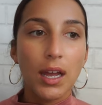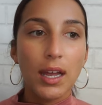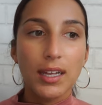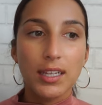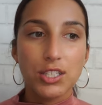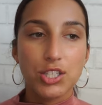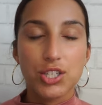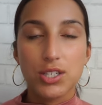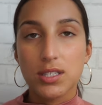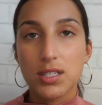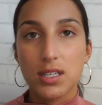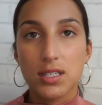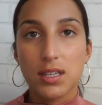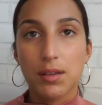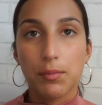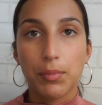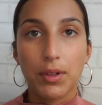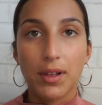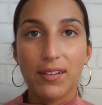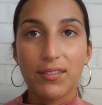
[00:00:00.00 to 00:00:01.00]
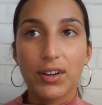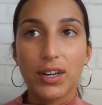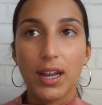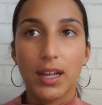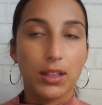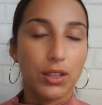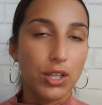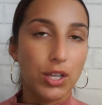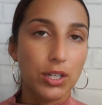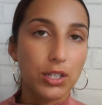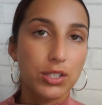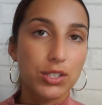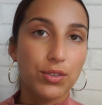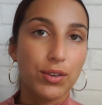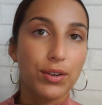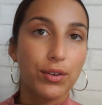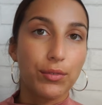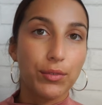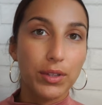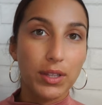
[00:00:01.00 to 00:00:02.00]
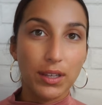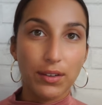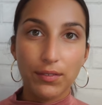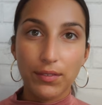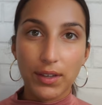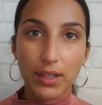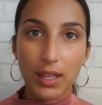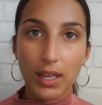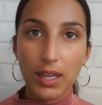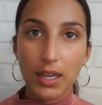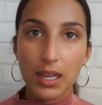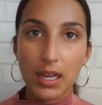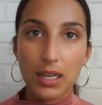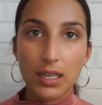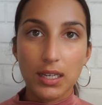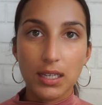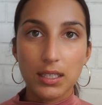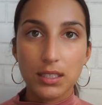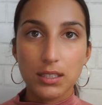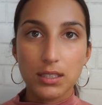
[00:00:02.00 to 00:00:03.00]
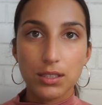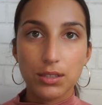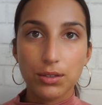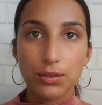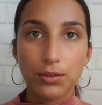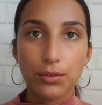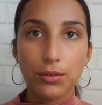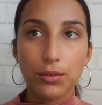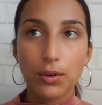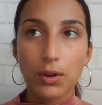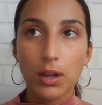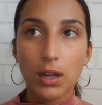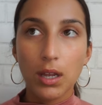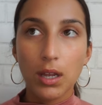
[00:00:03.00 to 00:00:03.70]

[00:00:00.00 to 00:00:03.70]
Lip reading: it's just a simple everyday look, so I don't really feel like I need to,